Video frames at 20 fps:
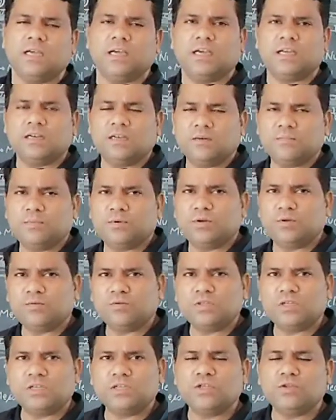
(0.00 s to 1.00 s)
And in
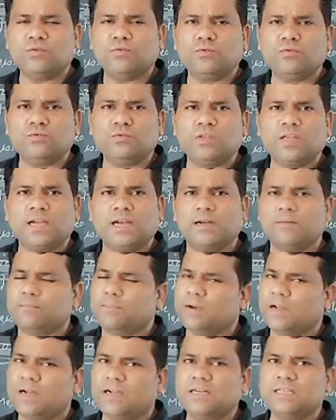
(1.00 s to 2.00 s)
producers, you know that
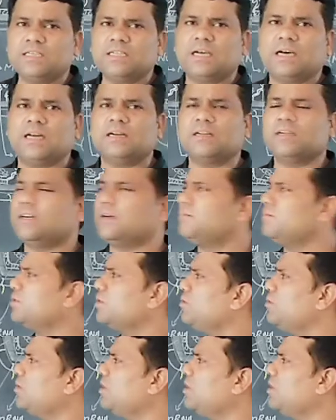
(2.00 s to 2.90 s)
plants are comes.